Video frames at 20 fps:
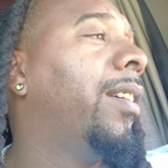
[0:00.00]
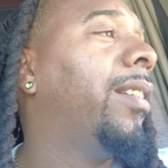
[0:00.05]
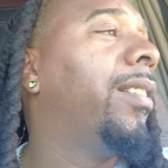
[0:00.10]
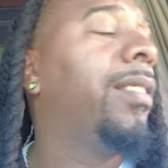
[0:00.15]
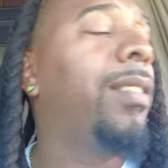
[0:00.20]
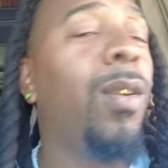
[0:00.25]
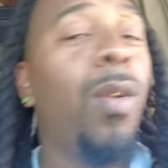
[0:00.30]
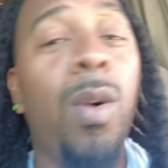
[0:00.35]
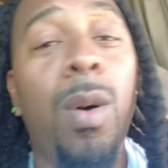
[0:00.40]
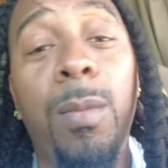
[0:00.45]

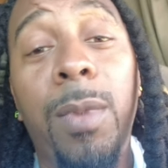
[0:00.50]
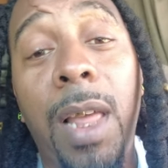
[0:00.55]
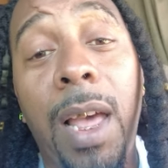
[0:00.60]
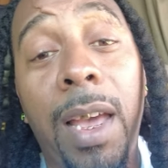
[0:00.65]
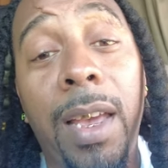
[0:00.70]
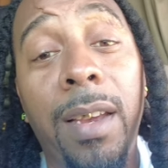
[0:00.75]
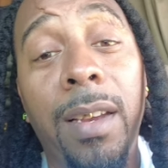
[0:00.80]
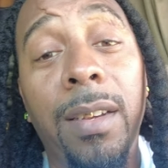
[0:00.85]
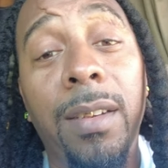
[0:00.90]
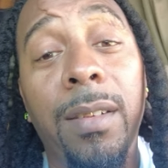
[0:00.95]
So I'm
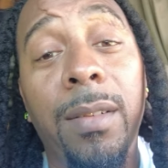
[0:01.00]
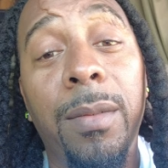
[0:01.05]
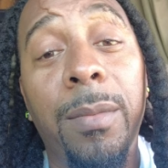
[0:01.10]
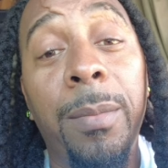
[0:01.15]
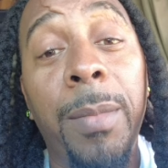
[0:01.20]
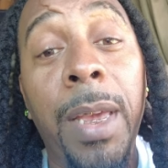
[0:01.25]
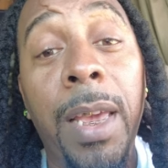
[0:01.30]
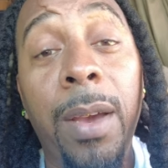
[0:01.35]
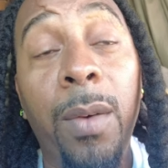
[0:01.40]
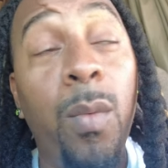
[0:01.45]
like,
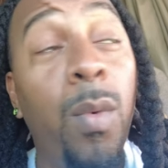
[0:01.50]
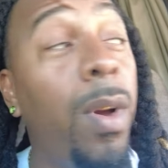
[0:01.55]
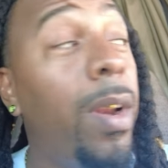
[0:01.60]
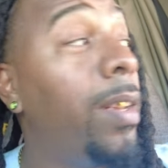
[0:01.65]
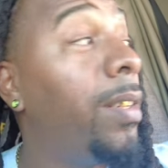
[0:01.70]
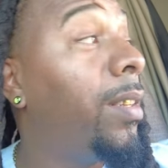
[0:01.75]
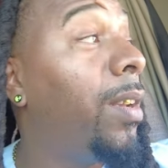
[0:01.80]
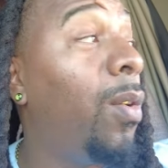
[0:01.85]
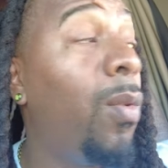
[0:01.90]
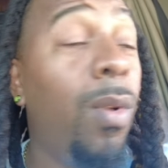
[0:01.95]
man, what
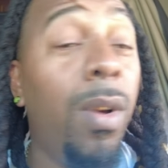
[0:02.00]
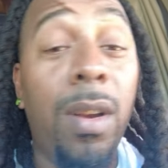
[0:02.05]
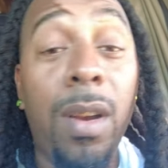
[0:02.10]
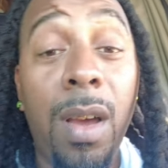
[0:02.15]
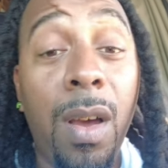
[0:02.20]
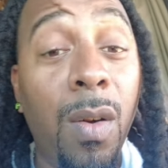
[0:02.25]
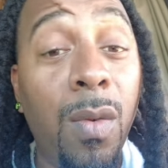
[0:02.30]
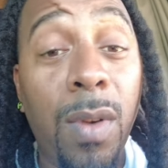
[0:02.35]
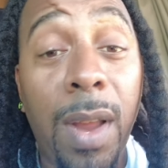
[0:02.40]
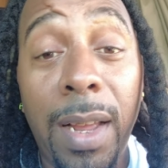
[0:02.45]
is going
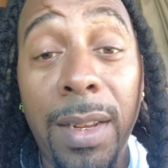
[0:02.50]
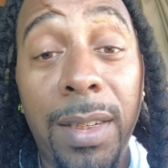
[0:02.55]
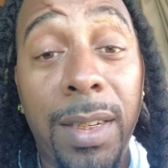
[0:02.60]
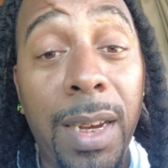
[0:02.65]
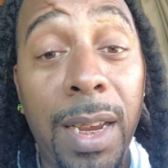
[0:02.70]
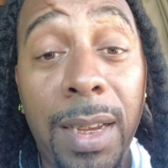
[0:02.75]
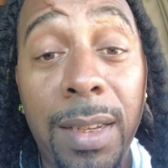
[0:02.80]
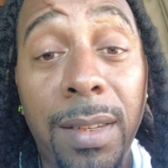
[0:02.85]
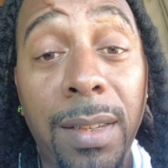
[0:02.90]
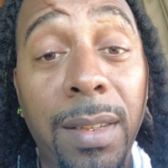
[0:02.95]
on? I
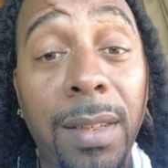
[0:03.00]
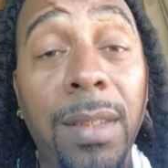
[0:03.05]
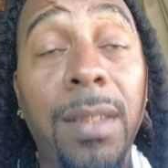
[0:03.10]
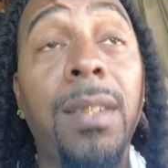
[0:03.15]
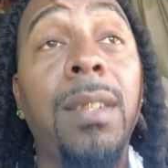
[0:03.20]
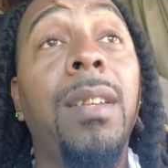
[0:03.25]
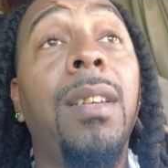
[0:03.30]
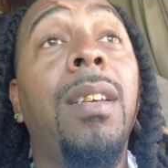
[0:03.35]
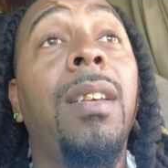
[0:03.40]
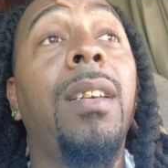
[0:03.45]
just,
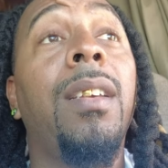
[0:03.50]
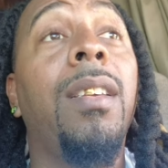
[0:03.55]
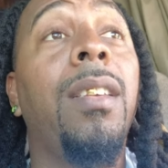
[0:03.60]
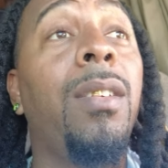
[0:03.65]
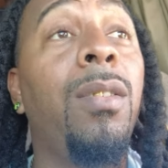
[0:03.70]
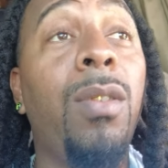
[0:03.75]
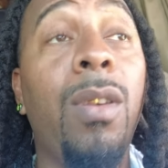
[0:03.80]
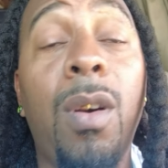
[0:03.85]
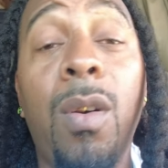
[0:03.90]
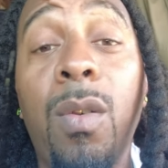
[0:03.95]

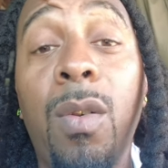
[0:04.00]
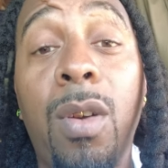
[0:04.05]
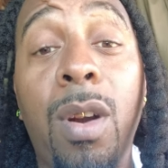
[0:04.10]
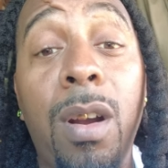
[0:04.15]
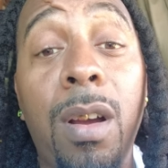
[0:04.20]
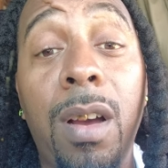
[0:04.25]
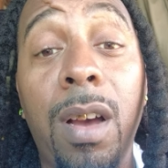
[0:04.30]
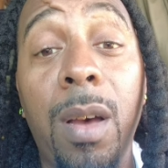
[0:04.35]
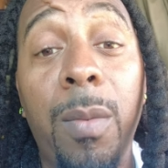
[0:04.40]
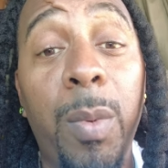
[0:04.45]
you know,
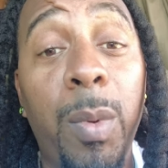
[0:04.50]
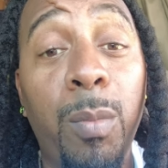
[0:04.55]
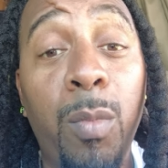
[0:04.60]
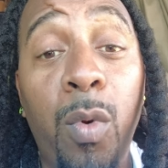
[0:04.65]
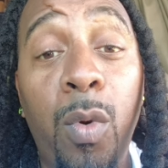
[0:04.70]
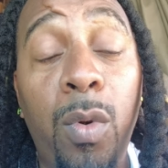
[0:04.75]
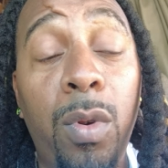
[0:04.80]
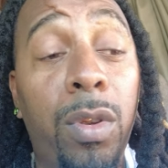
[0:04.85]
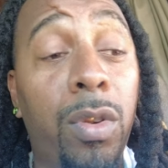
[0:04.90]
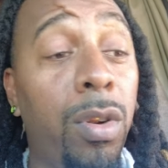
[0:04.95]
crunk up and
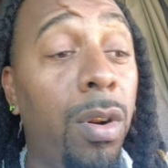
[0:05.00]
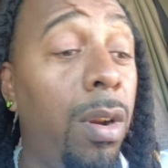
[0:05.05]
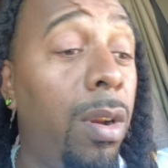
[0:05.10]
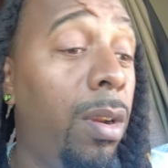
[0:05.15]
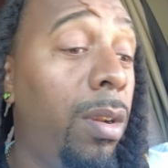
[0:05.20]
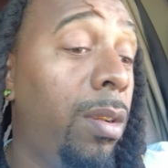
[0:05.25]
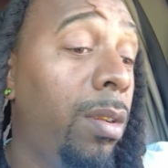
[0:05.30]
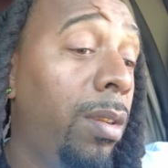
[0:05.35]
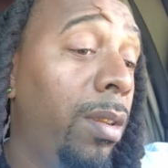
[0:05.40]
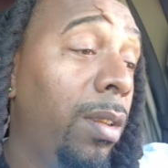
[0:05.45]
move the
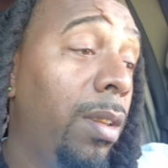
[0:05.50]
truck.